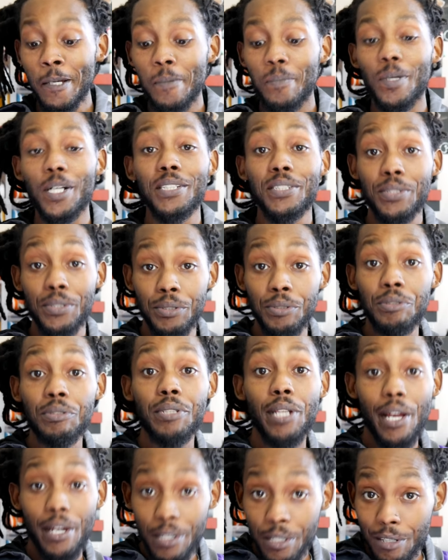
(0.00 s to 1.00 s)
Make sure you
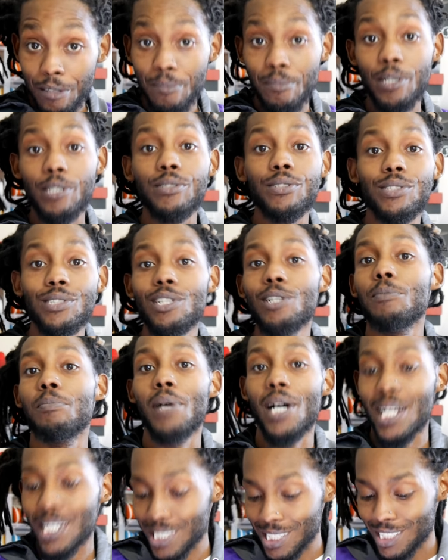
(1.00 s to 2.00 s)
stack up. Make sure your
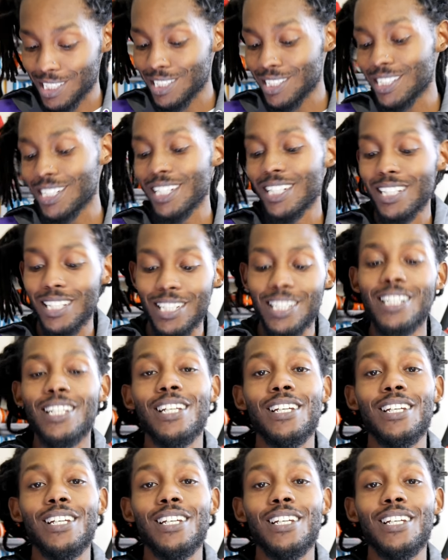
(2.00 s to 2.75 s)
pockets are check.